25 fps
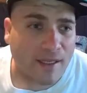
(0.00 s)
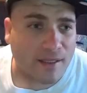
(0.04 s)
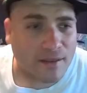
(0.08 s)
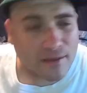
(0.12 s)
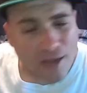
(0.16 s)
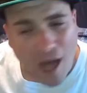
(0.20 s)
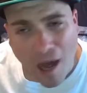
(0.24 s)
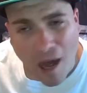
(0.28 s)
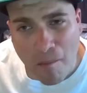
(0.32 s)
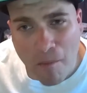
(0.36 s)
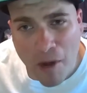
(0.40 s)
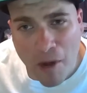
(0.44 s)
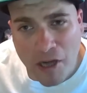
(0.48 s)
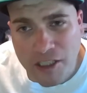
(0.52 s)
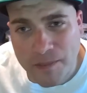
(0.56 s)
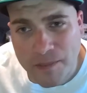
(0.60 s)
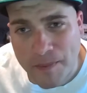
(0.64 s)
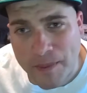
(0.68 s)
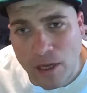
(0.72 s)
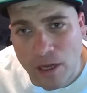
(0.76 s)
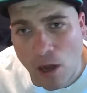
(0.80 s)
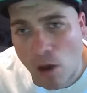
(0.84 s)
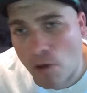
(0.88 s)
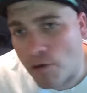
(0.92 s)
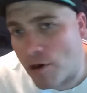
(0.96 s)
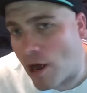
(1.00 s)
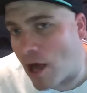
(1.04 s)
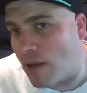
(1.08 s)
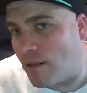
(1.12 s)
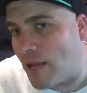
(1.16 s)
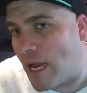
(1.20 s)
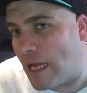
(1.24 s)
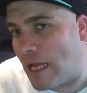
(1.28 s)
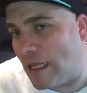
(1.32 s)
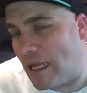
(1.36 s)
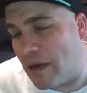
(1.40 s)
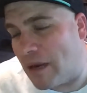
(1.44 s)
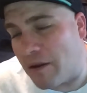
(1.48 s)
not much has been going on
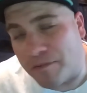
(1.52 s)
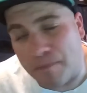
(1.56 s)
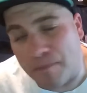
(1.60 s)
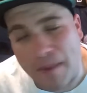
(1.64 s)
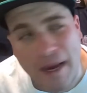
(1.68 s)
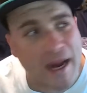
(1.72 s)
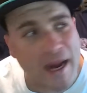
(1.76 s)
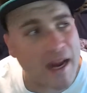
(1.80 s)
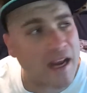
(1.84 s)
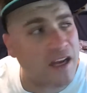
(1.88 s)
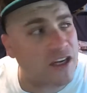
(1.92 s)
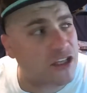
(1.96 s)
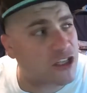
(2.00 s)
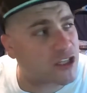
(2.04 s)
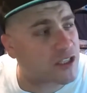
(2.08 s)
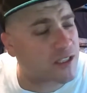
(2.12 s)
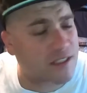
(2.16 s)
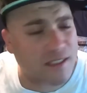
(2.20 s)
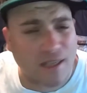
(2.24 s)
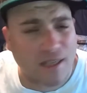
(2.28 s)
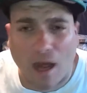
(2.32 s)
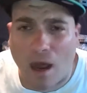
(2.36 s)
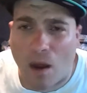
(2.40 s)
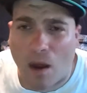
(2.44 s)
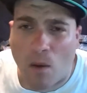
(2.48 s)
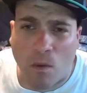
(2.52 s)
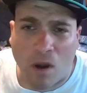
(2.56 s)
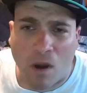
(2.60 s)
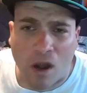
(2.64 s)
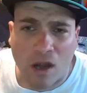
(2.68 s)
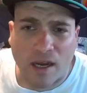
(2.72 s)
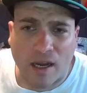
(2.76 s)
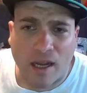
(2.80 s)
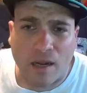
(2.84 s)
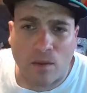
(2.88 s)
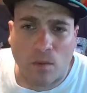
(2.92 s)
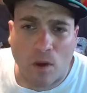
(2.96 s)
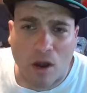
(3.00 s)
lately with me. Just uh,
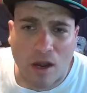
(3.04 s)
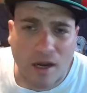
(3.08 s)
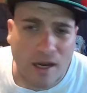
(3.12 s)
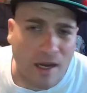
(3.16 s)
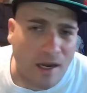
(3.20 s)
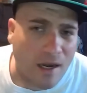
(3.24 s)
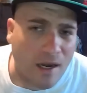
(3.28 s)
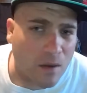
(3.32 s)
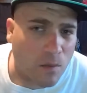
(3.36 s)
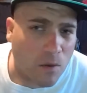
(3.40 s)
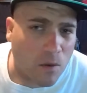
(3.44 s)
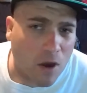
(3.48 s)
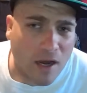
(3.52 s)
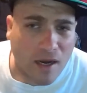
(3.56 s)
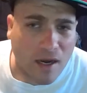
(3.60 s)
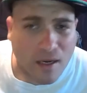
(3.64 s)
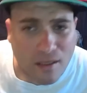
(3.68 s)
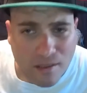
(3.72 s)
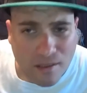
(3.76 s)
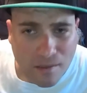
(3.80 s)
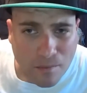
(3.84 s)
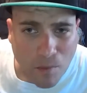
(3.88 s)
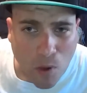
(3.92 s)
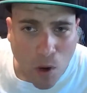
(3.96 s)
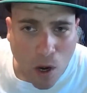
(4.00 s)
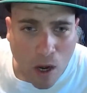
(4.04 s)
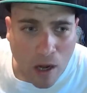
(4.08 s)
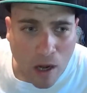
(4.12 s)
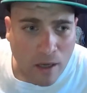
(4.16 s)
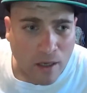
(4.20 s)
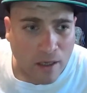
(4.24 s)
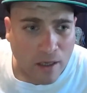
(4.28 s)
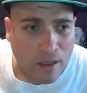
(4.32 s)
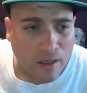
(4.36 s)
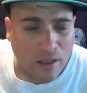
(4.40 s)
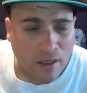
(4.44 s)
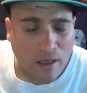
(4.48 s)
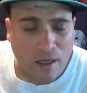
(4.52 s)
working, working, and working some more.
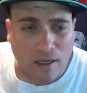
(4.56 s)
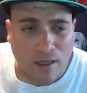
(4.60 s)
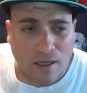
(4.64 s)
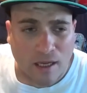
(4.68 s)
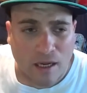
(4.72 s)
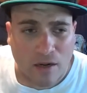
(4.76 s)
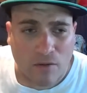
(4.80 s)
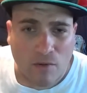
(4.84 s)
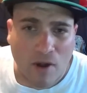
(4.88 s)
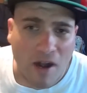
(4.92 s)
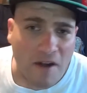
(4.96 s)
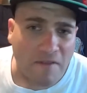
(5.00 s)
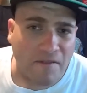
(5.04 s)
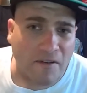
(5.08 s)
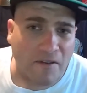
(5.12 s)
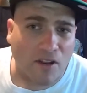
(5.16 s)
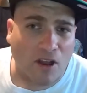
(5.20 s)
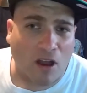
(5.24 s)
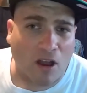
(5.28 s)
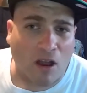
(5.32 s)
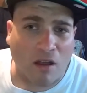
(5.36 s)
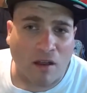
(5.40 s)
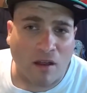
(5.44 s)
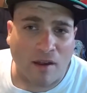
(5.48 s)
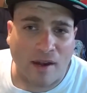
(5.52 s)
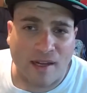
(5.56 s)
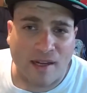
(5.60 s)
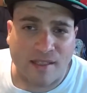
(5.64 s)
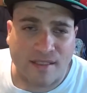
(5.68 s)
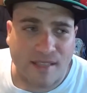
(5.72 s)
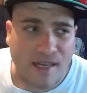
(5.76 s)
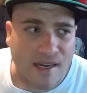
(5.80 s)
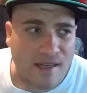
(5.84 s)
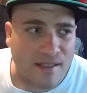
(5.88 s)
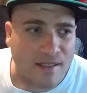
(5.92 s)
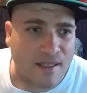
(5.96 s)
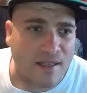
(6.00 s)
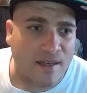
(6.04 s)
Getting ready for the holiday
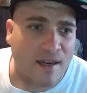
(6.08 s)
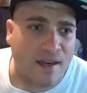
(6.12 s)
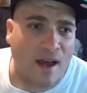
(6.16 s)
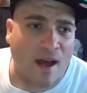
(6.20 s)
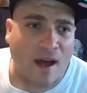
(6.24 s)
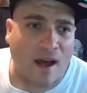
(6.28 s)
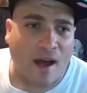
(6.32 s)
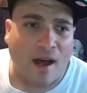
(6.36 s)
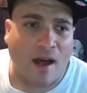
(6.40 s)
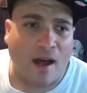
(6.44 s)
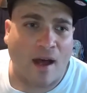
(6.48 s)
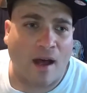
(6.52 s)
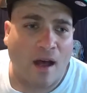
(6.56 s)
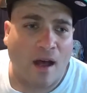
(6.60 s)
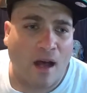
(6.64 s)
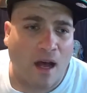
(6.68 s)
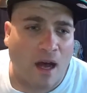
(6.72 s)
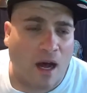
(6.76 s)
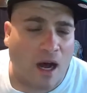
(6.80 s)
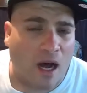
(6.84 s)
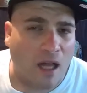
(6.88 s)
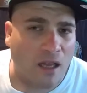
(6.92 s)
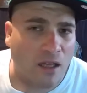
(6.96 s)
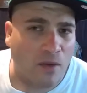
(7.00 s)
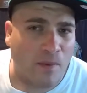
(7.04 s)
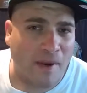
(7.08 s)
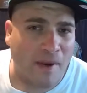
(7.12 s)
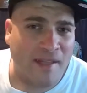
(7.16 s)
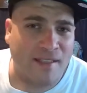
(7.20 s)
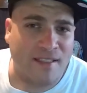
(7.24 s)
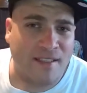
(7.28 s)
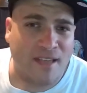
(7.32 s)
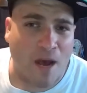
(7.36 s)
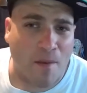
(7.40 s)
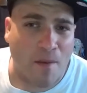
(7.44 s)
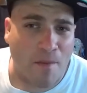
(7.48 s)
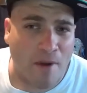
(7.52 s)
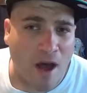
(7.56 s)
season. Uh,
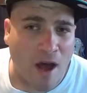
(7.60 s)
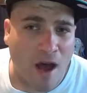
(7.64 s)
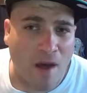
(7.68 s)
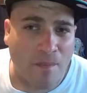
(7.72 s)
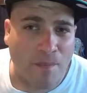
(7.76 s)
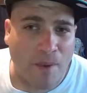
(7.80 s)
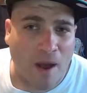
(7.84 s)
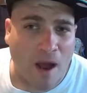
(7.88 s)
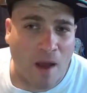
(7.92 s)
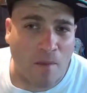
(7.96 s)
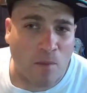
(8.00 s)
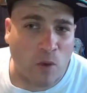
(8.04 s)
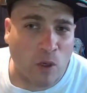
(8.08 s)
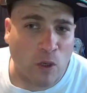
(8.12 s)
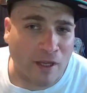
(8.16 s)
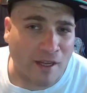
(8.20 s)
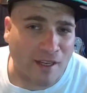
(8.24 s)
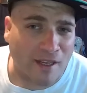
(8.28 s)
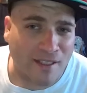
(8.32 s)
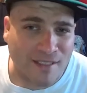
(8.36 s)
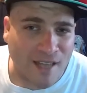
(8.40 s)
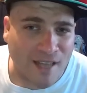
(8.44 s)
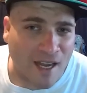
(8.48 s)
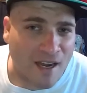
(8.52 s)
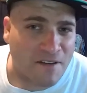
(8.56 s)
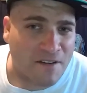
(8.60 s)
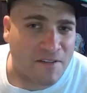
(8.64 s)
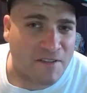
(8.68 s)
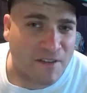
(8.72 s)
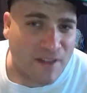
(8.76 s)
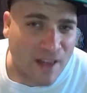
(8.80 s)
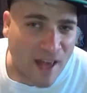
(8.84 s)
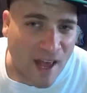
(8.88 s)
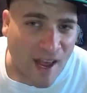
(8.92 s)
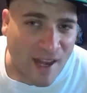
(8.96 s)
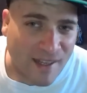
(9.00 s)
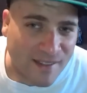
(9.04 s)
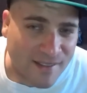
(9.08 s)
Halloween's coming up. I'm really excited for
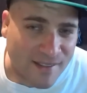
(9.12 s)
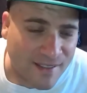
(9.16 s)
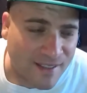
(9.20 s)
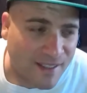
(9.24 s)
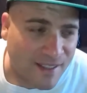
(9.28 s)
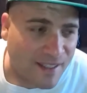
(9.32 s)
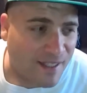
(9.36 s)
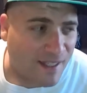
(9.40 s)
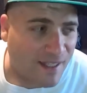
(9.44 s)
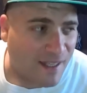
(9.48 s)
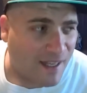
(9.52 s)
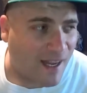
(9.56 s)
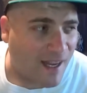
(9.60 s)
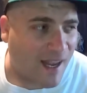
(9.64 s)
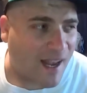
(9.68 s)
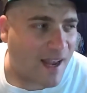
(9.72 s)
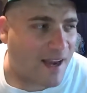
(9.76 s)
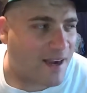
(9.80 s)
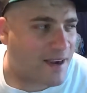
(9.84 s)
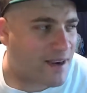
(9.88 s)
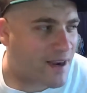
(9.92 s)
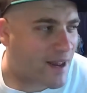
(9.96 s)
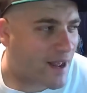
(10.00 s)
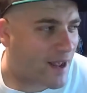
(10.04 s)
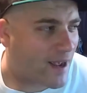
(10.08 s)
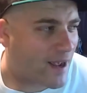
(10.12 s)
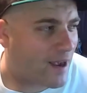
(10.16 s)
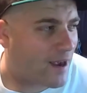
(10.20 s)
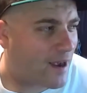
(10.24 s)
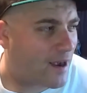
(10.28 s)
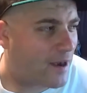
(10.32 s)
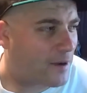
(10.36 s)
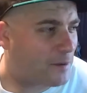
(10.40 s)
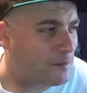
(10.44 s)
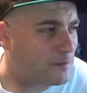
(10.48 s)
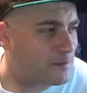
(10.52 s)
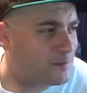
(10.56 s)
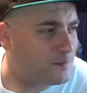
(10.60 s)
that. And
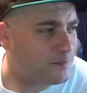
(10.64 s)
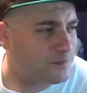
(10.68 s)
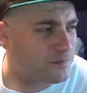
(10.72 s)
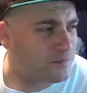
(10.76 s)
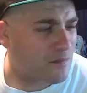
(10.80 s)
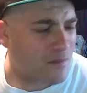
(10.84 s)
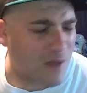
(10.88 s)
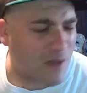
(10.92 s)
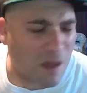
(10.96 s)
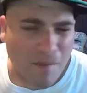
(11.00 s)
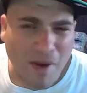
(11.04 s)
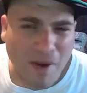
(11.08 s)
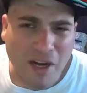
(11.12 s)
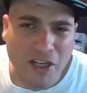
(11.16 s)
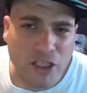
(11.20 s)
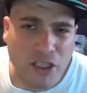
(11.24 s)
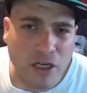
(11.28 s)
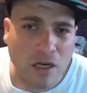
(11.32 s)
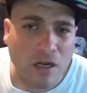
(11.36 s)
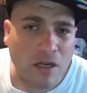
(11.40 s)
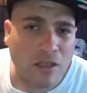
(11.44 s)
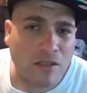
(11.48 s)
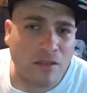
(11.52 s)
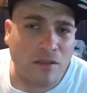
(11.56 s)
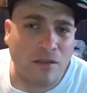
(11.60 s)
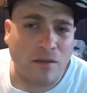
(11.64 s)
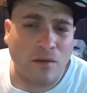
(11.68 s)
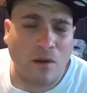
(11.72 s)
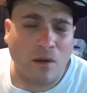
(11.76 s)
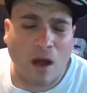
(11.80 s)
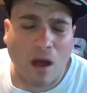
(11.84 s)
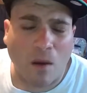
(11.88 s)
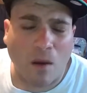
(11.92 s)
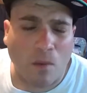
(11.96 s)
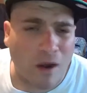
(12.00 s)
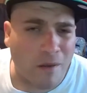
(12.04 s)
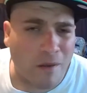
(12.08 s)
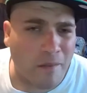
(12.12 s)
uh, I'm not sure
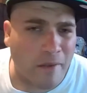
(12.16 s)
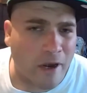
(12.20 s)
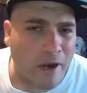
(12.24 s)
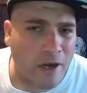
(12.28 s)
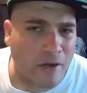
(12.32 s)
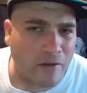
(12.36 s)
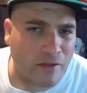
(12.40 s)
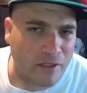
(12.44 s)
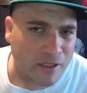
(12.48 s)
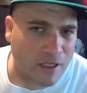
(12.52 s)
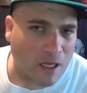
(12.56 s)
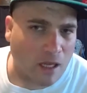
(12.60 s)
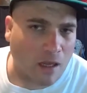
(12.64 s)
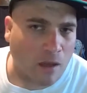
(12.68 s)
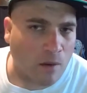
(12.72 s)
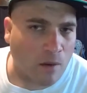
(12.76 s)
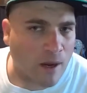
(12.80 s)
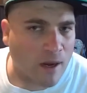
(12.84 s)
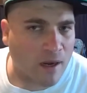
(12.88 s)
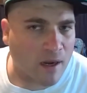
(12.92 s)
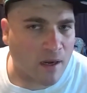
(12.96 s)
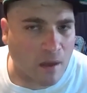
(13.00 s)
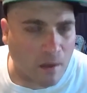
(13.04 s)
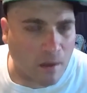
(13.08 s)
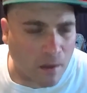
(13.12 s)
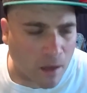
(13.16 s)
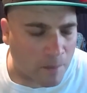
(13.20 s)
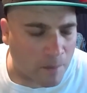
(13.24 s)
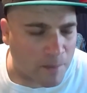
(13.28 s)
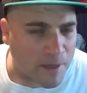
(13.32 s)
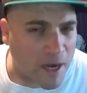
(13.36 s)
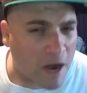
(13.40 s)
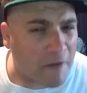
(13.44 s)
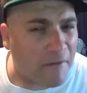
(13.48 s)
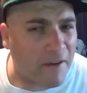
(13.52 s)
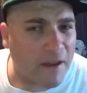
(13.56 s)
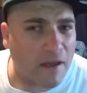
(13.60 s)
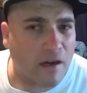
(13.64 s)
well, what I'm going to do this Halloween. Uh, I'm
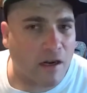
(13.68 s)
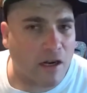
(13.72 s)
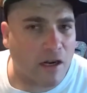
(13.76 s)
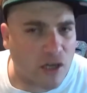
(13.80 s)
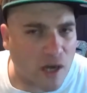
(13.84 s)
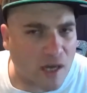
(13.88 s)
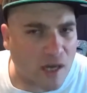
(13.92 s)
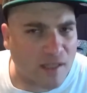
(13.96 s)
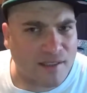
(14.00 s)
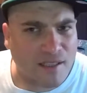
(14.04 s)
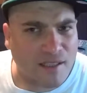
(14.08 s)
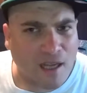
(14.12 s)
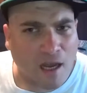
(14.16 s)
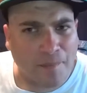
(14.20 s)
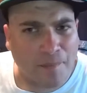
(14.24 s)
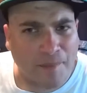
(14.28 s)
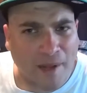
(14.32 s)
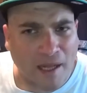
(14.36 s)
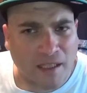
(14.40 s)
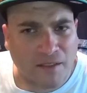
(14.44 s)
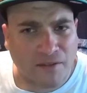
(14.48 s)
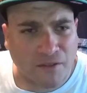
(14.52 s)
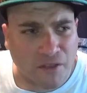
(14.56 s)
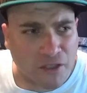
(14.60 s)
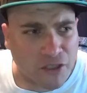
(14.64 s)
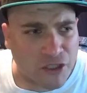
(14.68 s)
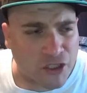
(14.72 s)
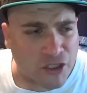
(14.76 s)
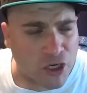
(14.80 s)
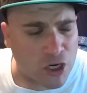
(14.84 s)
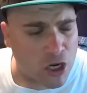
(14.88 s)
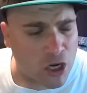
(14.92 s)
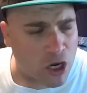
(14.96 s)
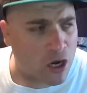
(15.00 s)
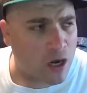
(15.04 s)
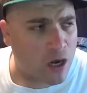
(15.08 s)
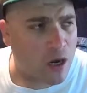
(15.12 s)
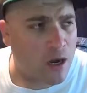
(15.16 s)
definitely going to dress up, that's for
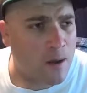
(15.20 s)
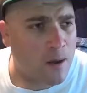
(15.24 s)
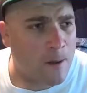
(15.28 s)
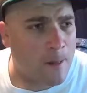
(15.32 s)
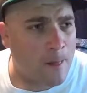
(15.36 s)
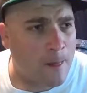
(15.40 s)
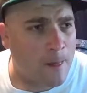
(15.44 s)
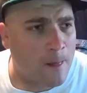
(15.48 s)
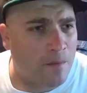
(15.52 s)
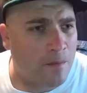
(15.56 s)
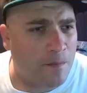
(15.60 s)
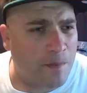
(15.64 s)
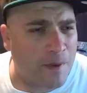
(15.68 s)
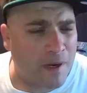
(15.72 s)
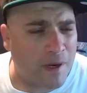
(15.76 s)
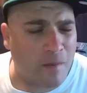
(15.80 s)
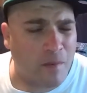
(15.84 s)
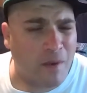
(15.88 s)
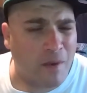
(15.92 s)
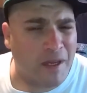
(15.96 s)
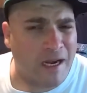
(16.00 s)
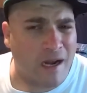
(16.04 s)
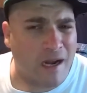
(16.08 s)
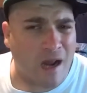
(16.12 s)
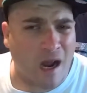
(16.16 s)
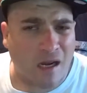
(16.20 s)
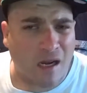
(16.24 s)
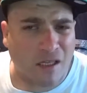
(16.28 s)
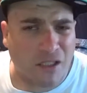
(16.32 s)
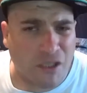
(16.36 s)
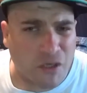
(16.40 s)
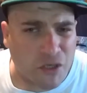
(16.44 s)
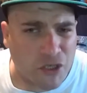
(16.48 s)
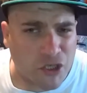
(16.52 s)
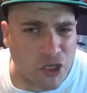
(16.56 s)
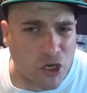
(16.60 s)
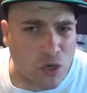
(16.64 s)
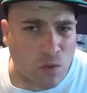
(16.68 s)
sure but I'm really not
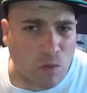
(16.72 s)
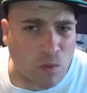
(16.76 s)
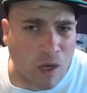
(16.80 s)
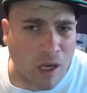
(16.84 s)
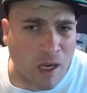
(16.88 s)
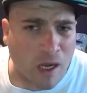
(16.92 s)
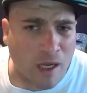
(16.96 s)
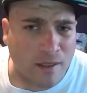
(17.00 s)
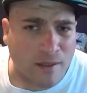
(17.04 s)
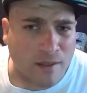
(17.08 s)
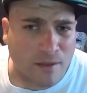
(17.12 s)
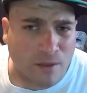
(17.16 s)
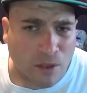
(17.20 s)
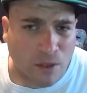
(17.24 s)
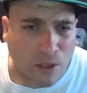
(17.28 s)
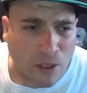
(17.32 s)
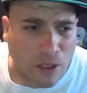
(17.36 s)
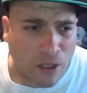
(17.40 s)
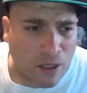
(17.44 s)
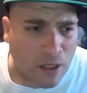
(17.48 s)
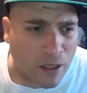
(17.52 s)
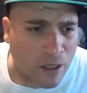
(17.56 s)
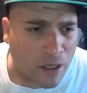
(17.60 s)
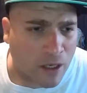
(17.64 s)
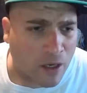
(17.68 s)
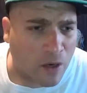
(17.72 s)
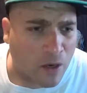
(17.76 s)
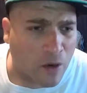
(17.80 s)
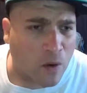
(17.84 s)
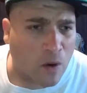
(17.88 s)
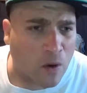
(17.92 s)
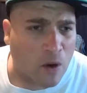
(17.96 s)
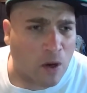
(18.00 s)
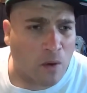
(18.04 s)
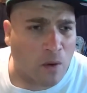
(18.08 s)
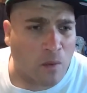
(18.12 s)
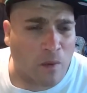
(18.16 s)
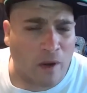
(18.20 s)
too sure what or,
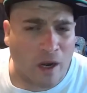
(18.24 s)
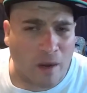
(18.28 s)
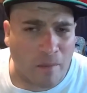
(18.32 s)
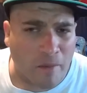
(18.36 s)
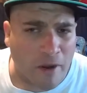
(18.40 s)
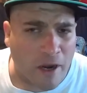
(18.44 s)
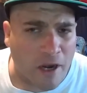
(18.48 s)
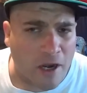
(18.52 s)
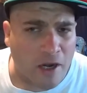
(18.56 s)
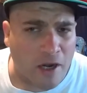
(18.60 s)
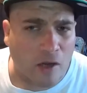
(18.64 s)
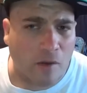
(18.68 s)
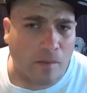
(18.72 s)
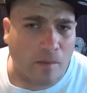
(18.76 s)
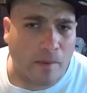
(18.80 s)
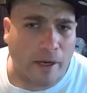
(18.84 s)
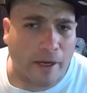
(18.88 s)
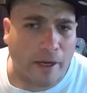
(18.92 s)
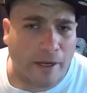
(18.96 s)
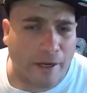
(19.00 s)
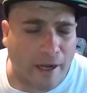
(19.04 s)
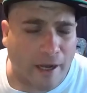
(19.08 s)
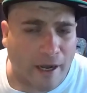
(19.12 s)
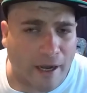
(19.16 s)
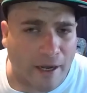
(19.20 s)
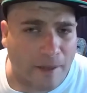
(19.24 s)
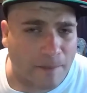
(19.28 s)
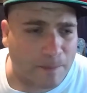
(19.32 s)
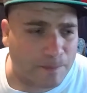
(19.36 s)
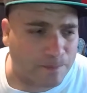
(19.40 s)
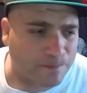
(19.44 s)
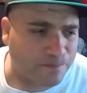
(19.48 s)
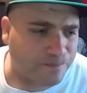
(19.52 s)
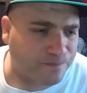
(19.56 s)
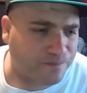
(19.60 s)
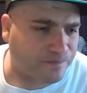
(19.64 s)
or what I'm going to do, but um,